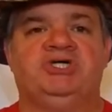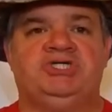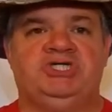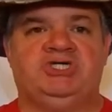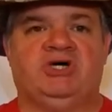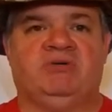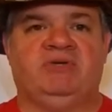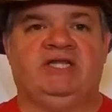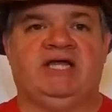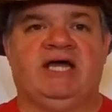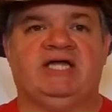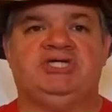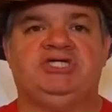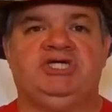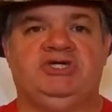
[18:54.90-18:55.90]
She told me
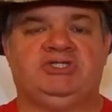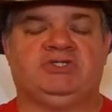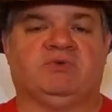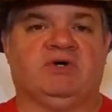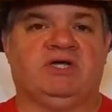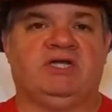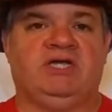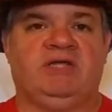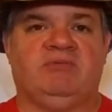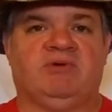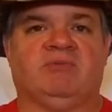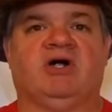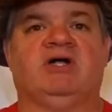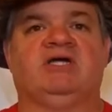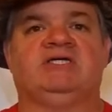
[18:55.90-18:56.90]
that she used to work at
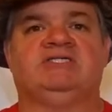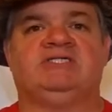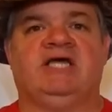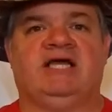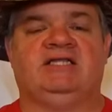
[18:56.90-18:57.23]
Neiman Marcus